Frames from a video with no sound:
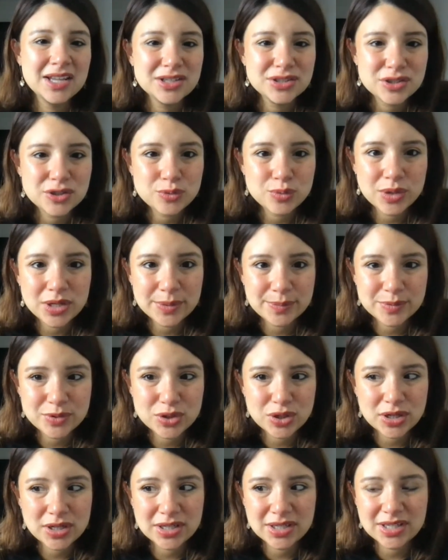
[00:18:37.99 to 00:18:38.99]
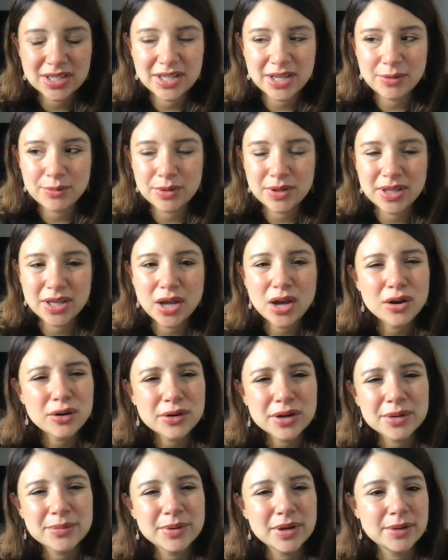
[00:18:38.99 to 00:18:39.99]
Just when I'm starting to get really
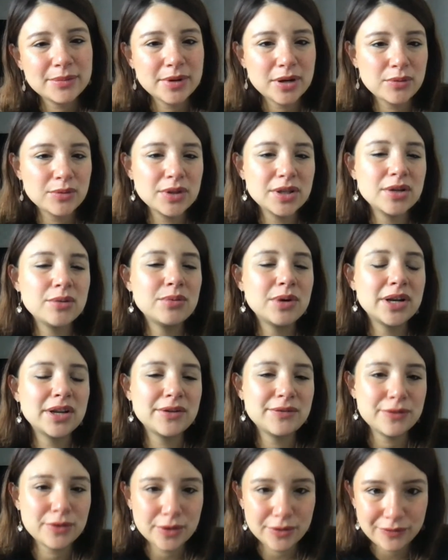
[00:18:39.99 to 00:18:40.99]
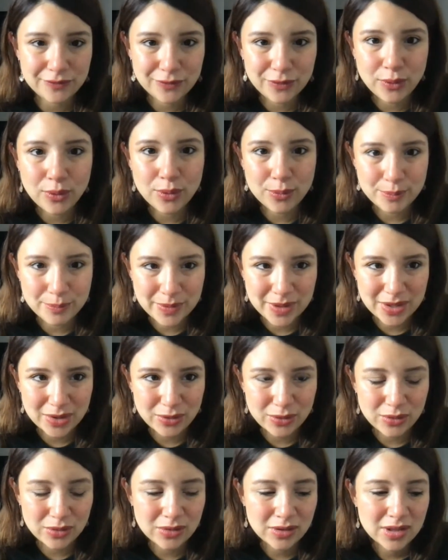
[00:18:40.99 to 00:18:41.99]
hungry, but I'm not really ready for a full
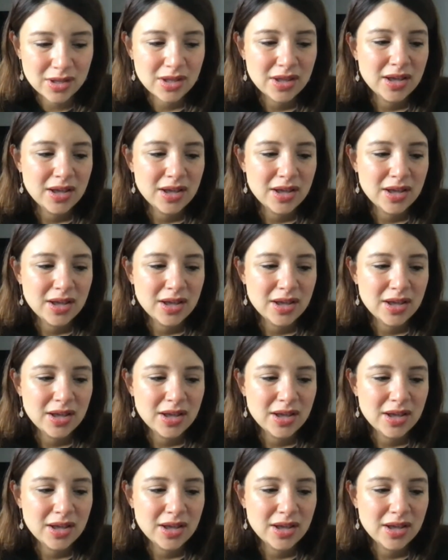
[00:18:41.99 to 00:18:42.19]
meal,